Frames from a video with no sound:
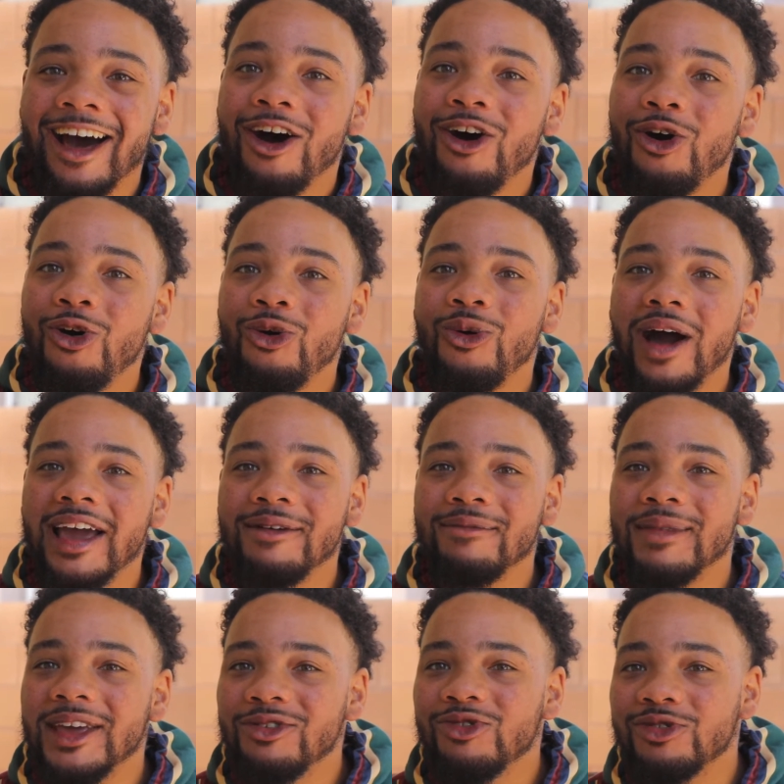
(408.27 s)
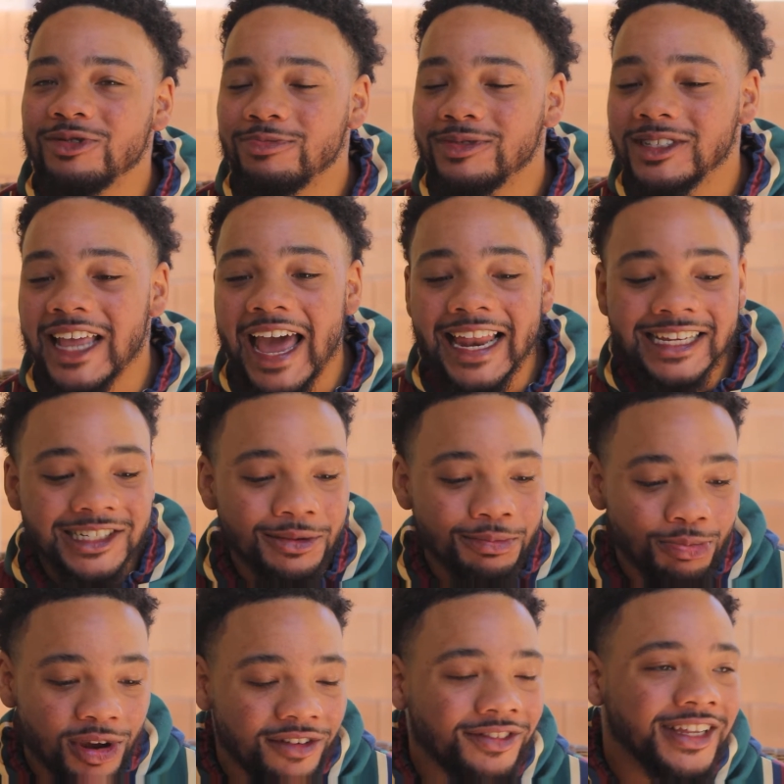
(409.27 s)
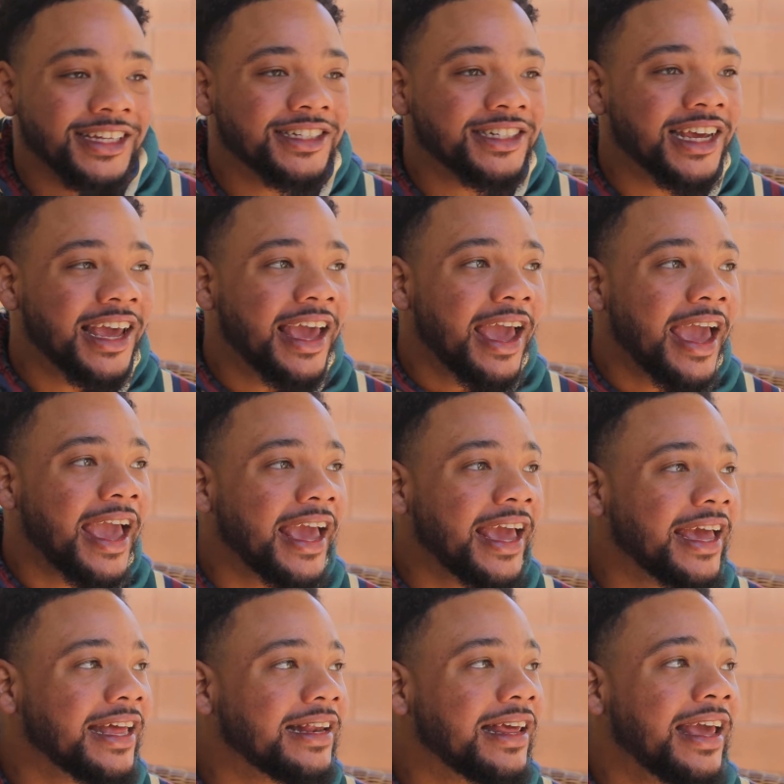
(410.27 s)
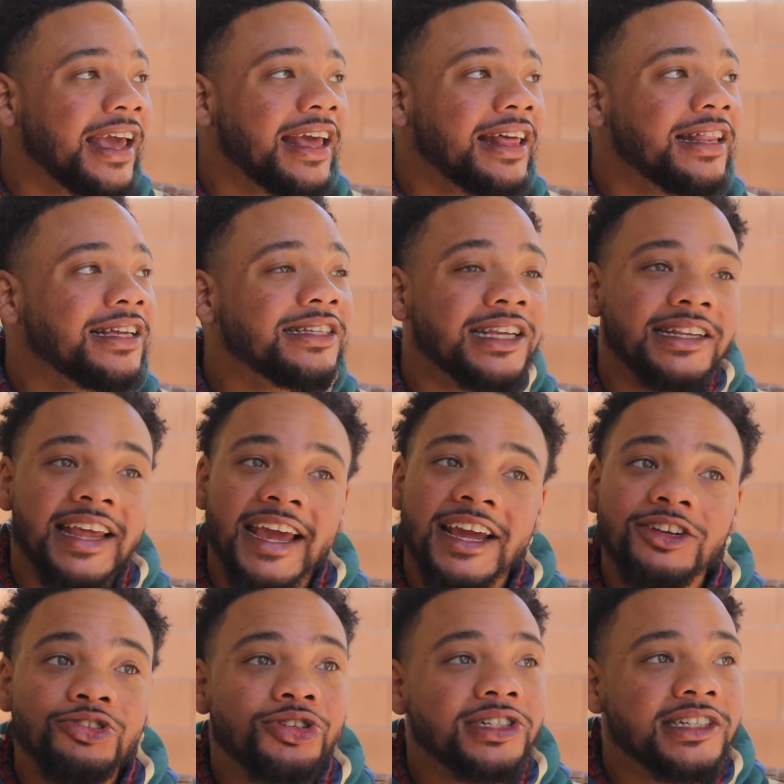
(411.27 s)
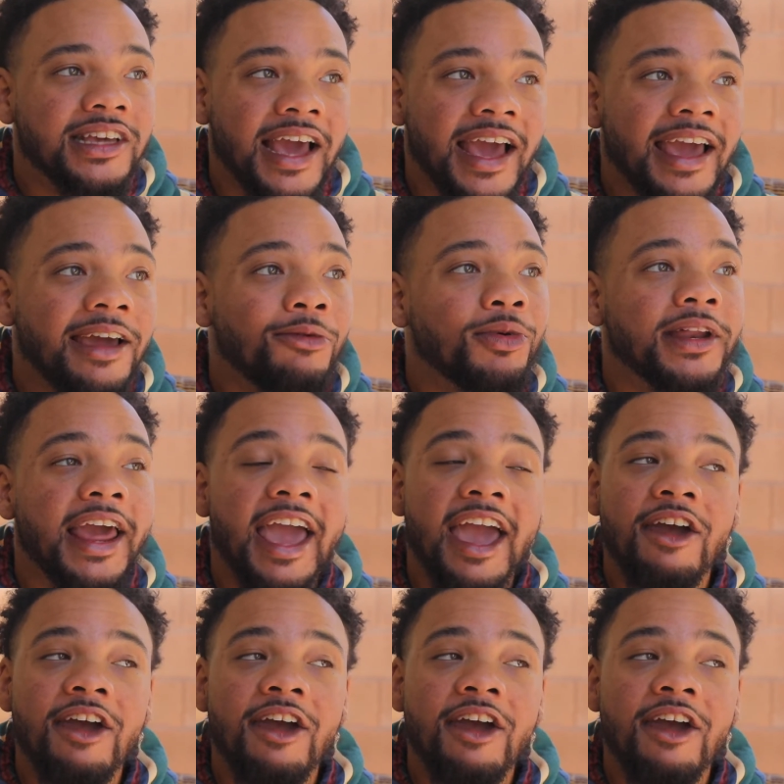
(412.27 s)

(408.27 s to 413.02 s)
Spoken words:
Old white men with status and privilege. And this is a dangerous game when